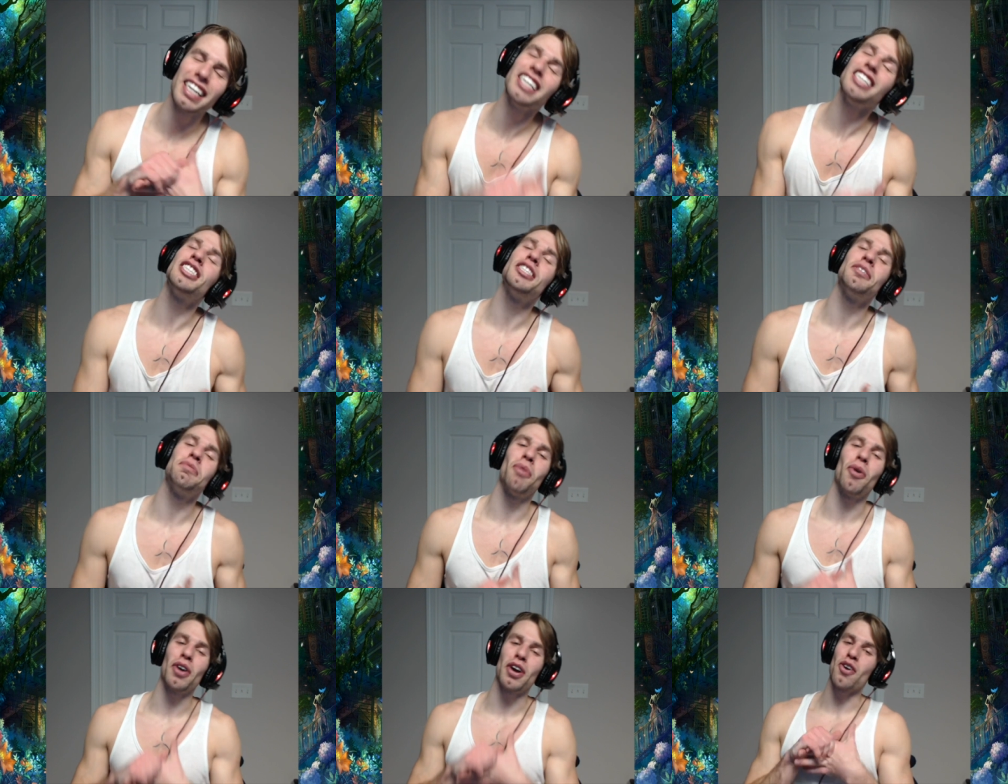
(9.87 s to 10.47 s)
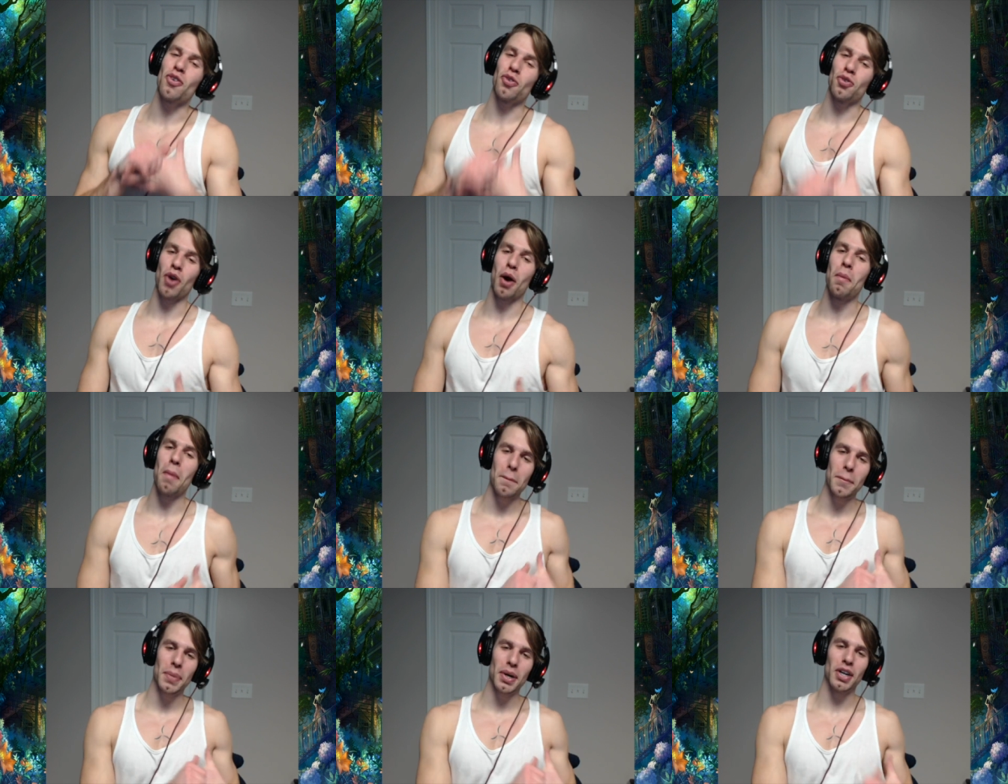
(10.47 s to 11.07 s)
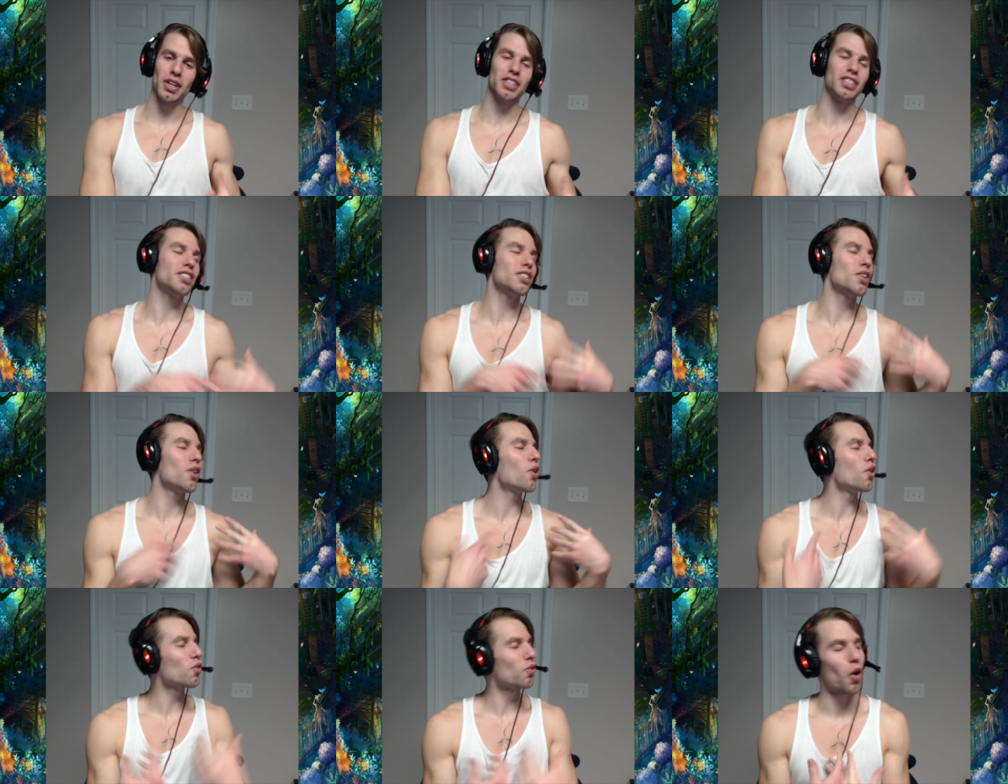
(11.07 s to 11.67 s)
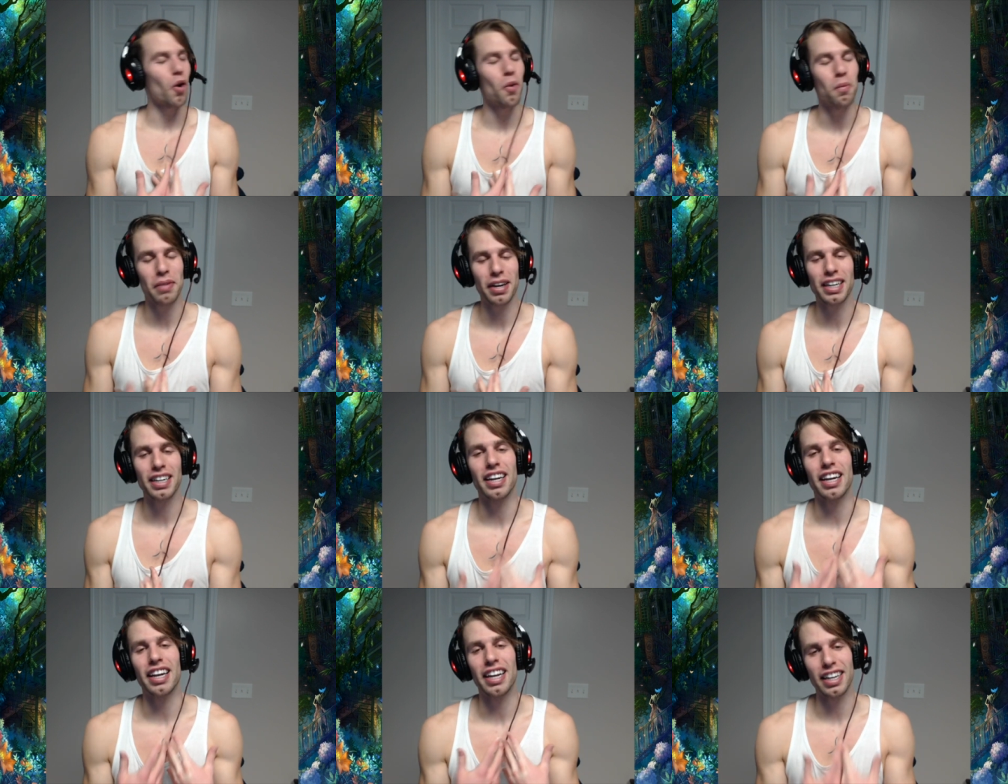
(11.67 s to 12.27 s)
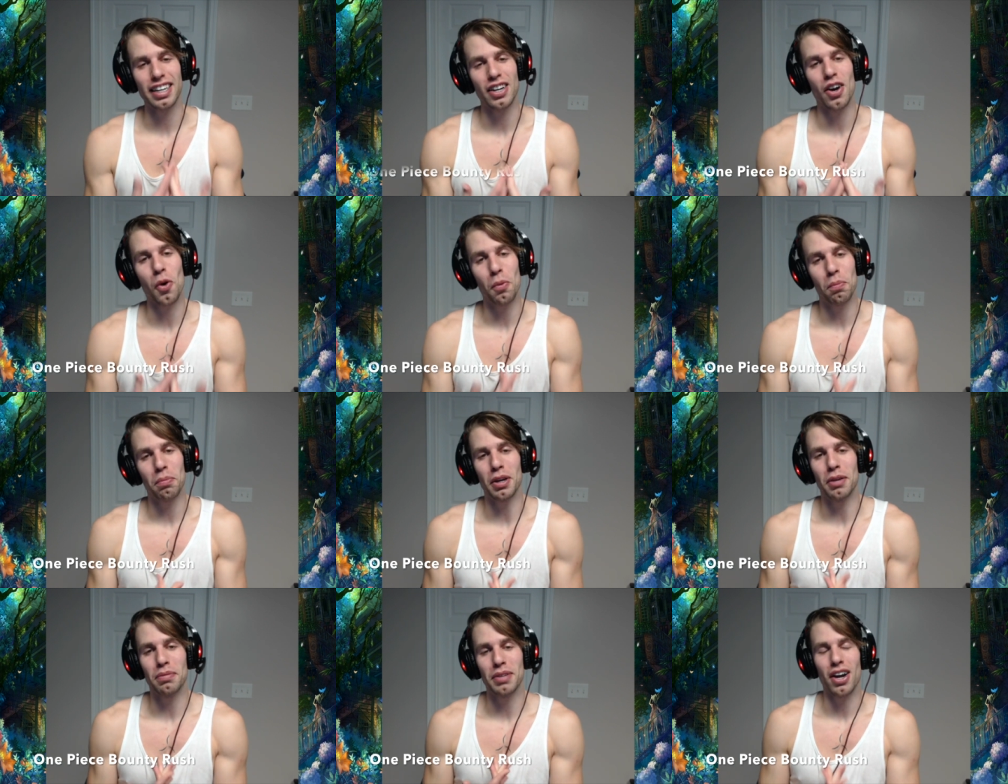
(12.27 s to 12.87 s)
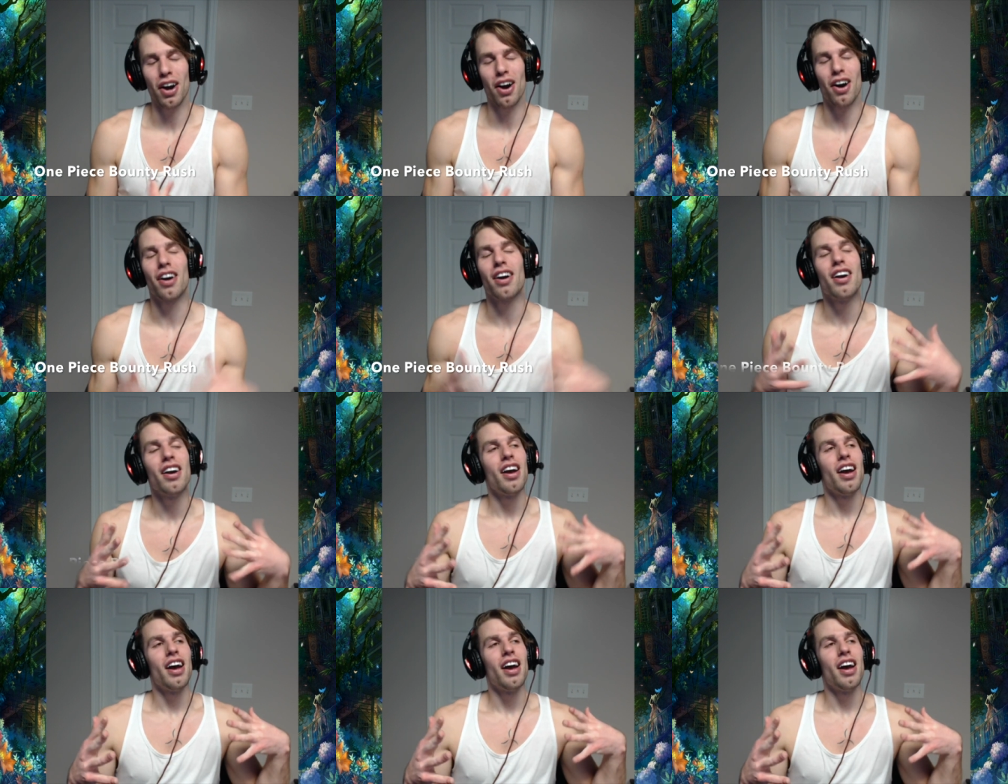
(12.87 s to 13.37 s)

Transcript: It's your boy Roman Puss, or Roman in Opbr.